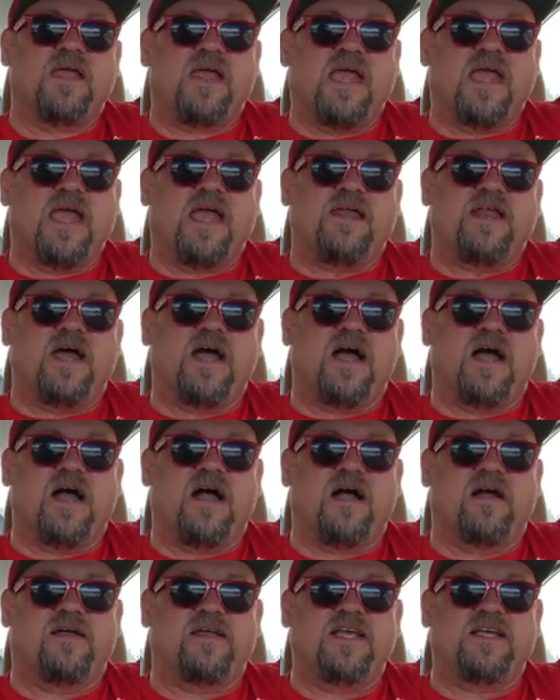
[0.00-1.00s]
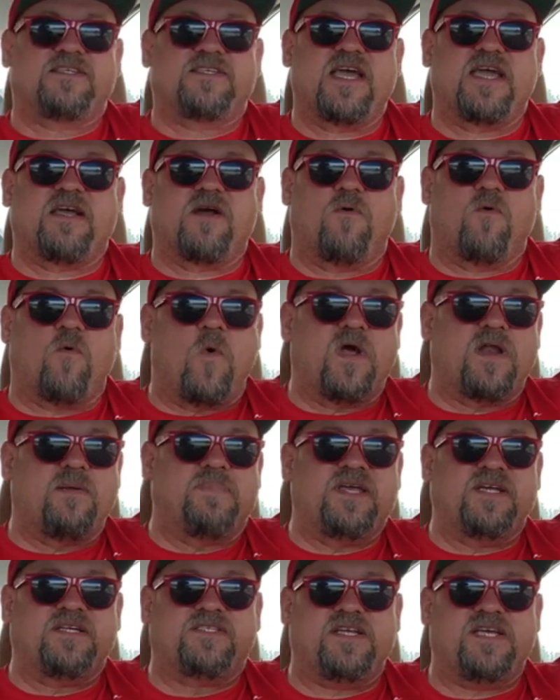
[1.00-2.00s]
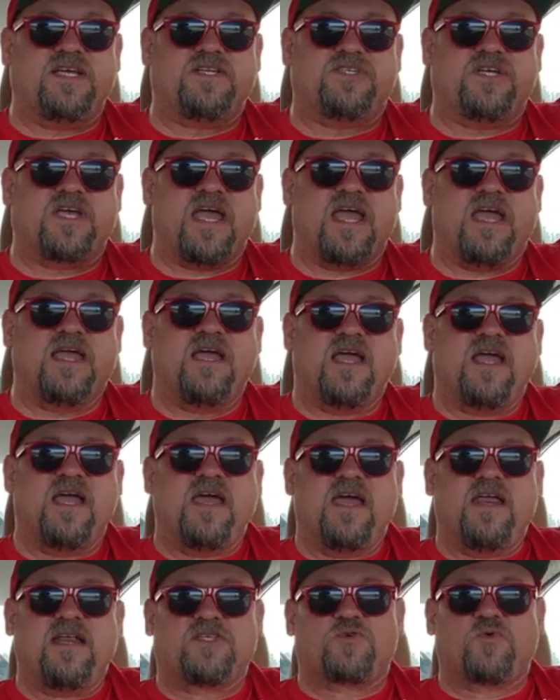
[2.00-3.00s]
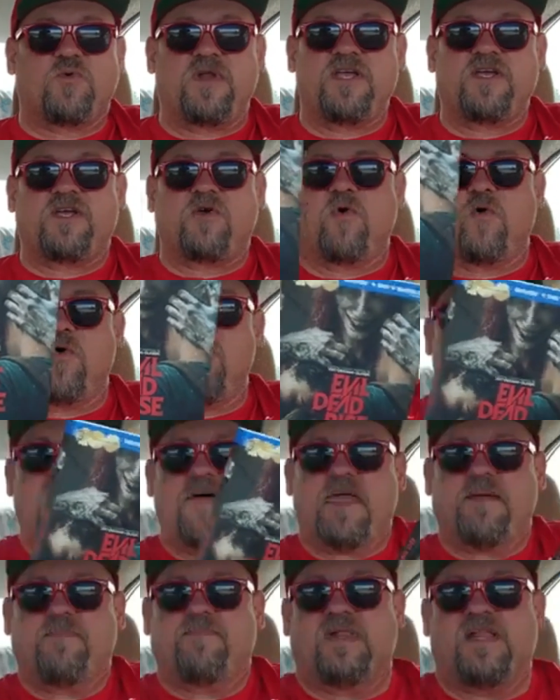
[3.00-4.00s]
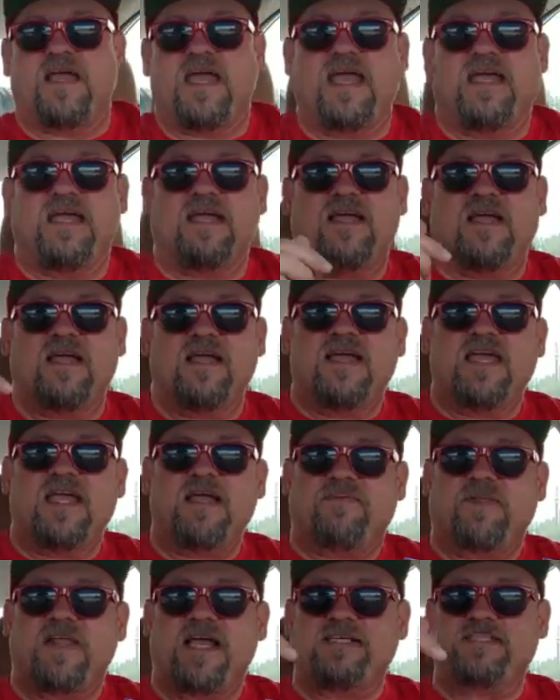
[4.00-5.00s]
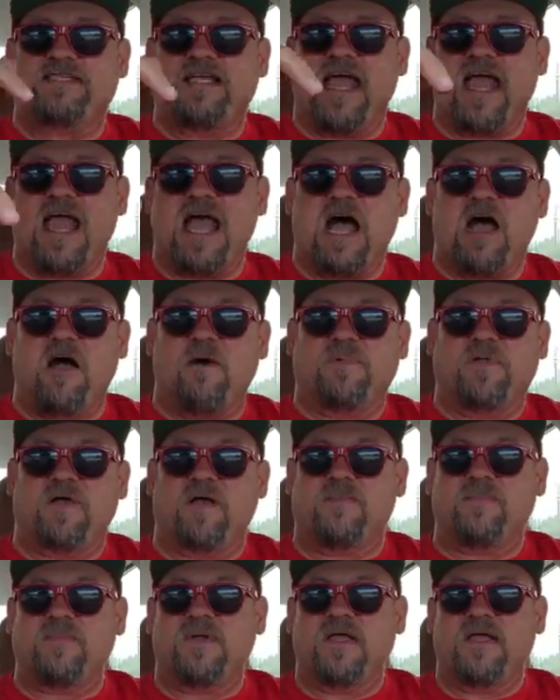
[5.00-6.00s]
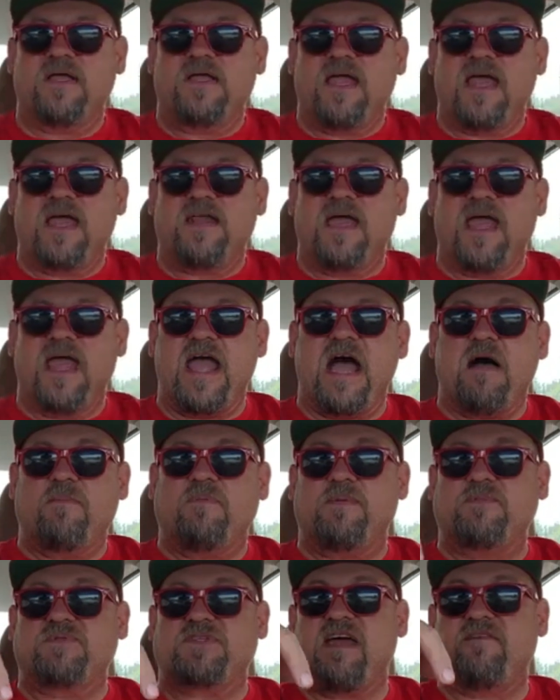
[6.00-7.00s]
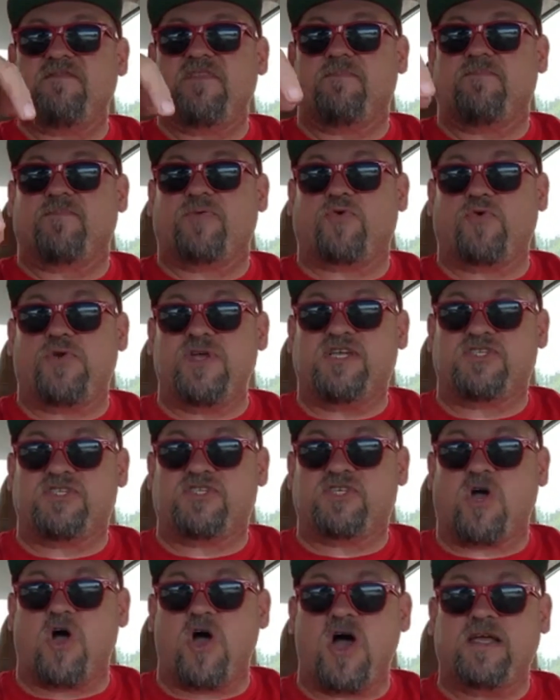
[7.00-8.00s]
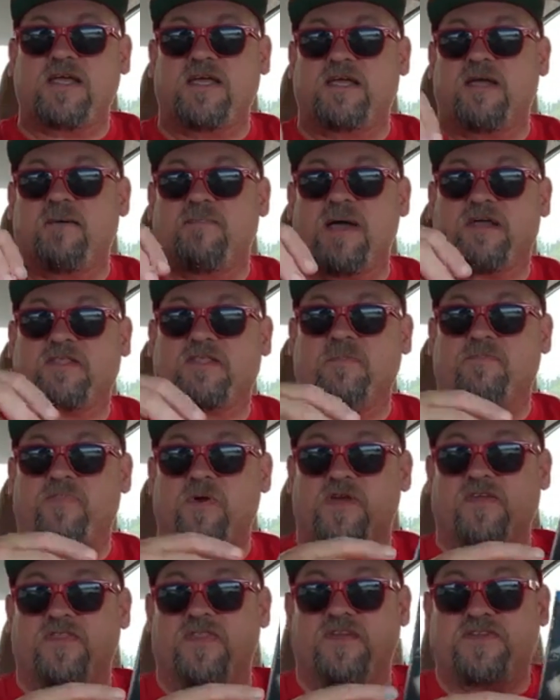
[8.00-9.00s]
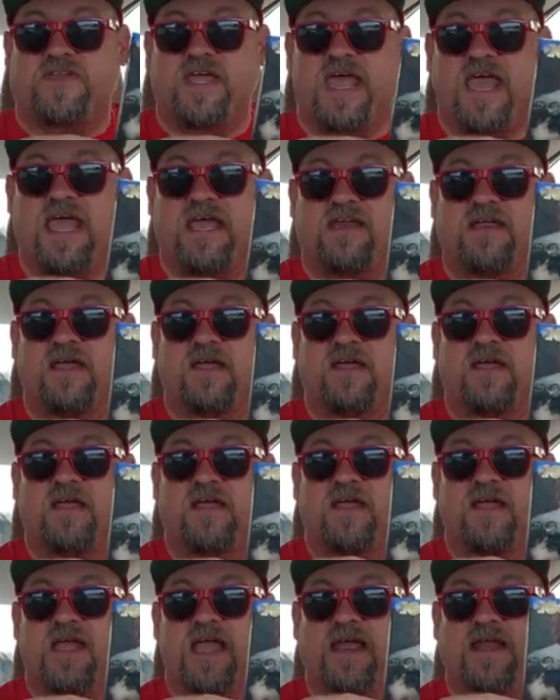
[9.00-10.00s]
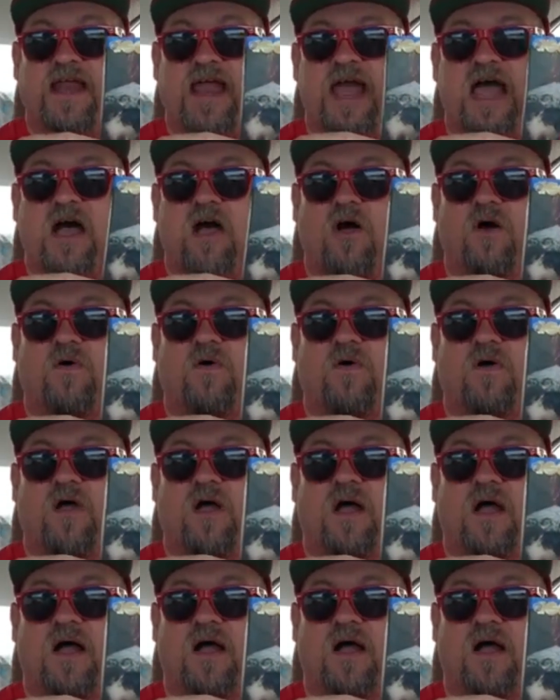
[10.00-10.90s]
And he's like a wannabe DJ, and it's really cool how he plays the album, and the albums have the priest talking about the Book of the Dead and how